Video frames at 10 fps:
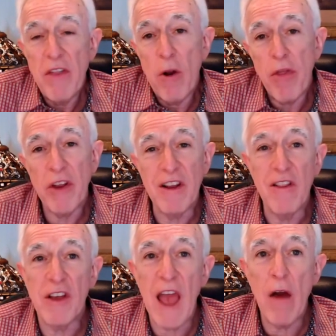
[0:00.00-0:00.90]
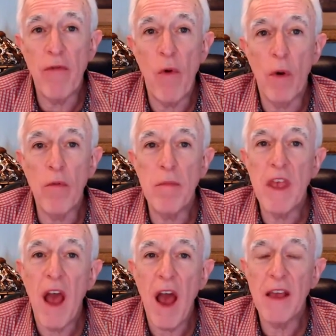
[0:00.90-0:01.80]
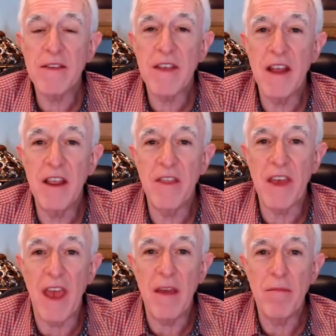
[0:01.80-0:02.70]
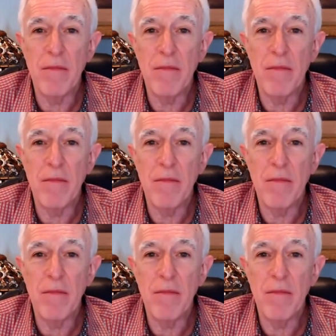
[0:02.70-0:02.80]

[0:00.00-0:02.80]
Another thing to look out for would be high skin in the game.